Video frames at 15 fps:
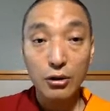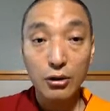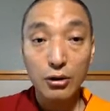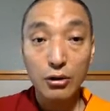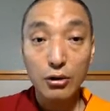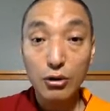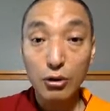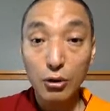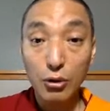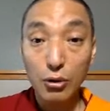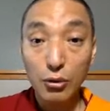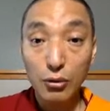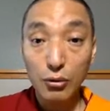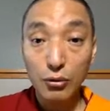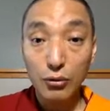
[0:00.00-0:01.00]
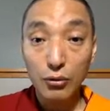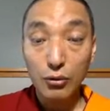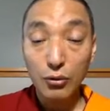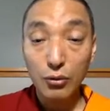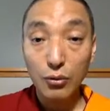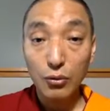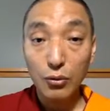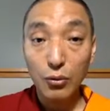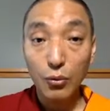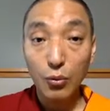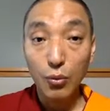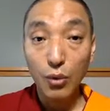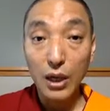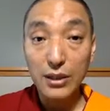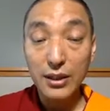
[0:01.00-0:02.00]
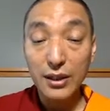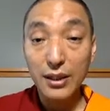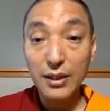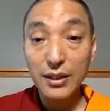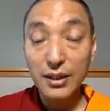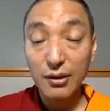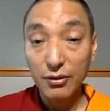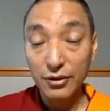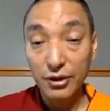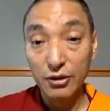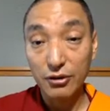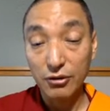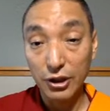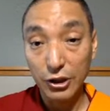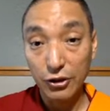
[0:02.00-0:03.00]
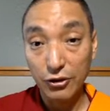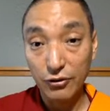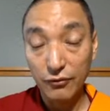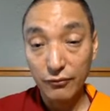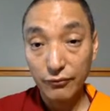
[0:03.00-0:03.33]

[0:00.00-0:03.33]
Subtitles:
So, what is concentration?